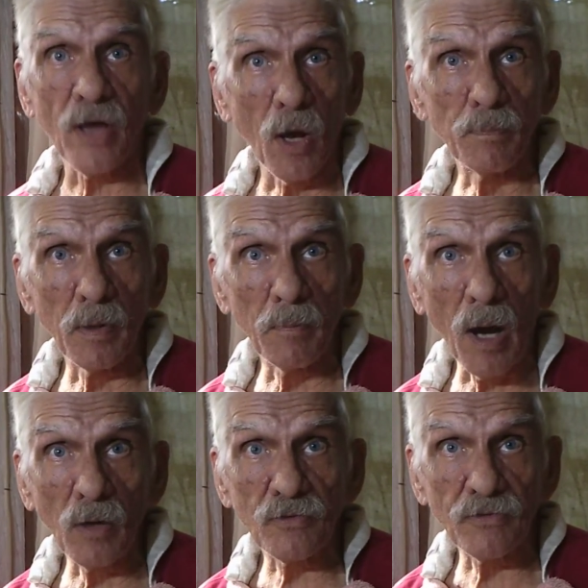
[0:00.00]
help him
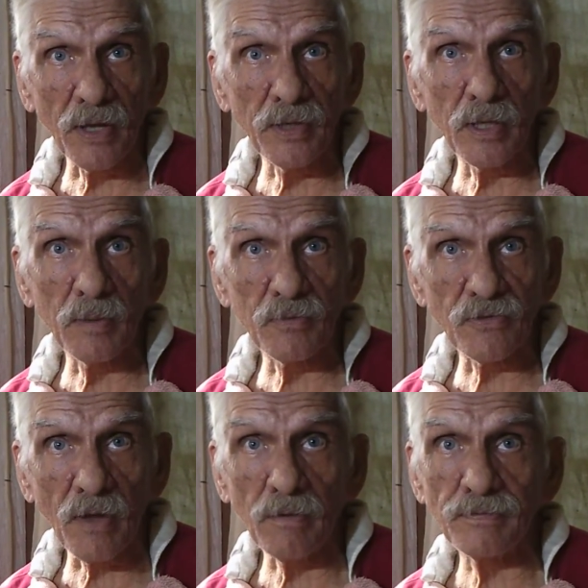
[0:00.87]
out, sending him
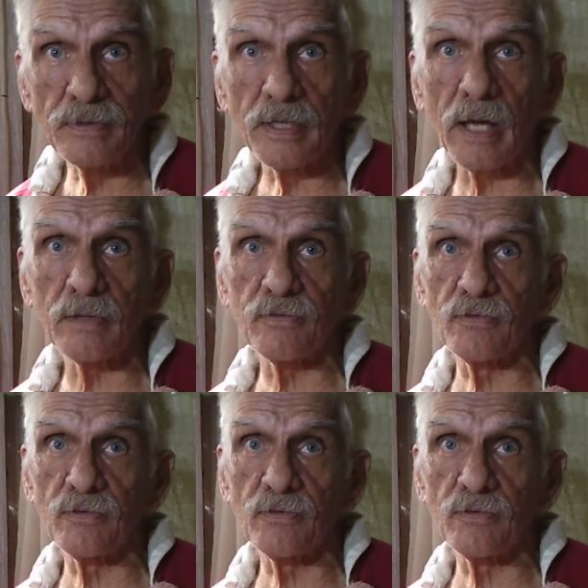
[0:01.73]
stuff and that.